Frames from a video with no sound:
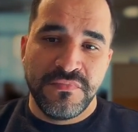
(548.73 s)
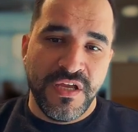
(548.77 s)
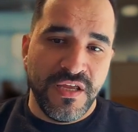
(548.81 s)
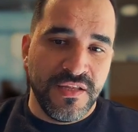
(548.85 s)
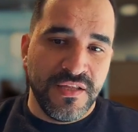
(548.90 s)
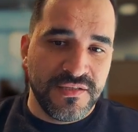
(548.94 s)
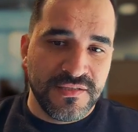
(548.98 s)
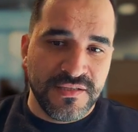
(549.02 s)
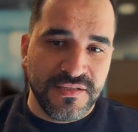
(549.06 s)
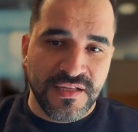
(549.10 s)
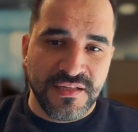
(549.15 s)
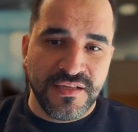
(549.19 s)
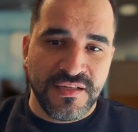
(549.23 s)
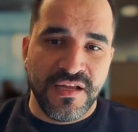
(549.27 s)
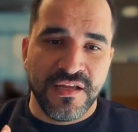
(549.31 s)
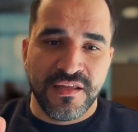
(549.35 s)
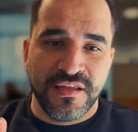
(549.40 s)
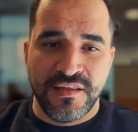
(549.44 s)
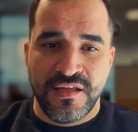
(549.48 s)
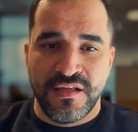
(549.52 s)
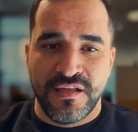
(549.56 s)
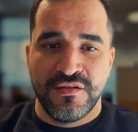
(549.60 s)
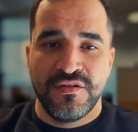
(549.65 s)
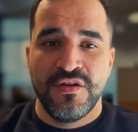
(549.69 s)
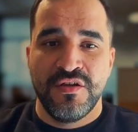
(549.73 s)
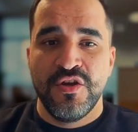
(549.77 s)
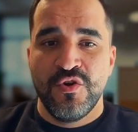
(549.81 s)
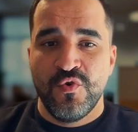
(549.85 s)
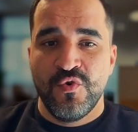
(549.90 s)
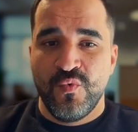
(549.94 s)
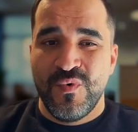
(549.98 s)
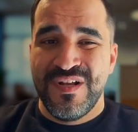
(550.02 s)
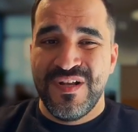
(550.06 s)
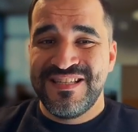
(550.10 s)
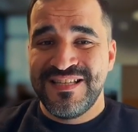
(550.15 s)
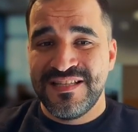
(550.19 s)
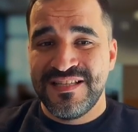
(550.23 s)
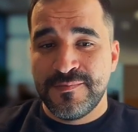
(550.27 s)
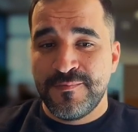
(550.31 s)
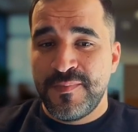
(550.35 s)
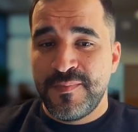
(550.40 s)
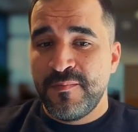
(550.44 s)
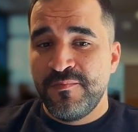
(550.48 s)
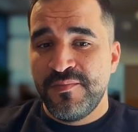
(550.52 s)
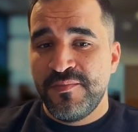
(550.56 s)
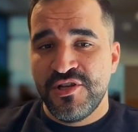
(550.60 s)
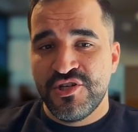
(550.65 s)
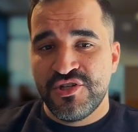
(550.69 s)
It's not like that. Once it's
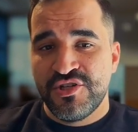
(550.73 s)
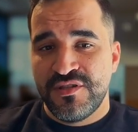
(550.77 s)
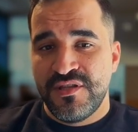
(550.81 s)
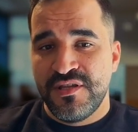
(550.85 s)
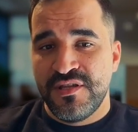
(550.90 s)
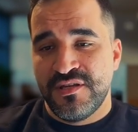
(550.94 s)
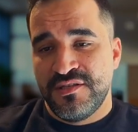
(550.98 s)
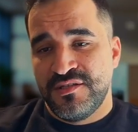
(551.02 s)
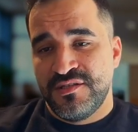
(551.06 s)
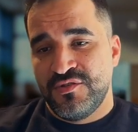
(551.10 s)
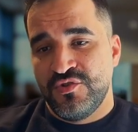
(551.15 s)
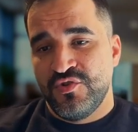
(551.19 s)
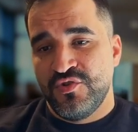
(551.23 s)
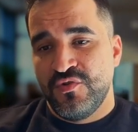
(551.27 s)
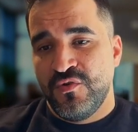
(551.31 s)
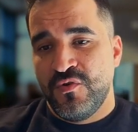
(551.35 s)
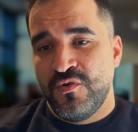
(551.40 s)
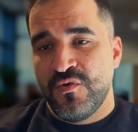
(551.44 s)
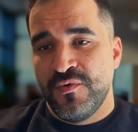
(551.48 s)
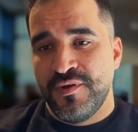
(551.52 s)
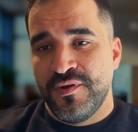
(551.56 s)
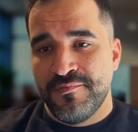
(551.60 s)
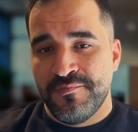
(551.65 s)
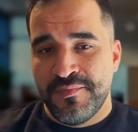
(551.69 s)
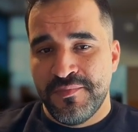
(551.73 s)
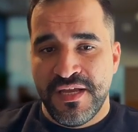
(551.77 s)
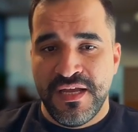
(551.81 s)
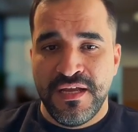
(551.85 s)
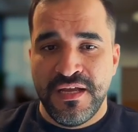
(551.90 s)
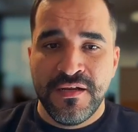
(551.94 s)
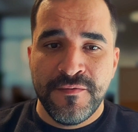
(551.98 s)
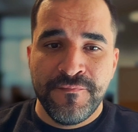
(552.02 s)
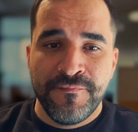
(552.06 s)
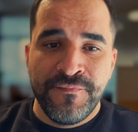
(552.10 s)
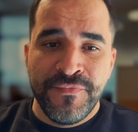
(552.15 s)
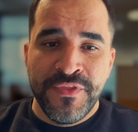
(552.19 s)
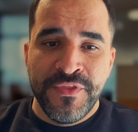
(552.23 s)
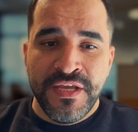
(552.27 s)
published, there is no going back.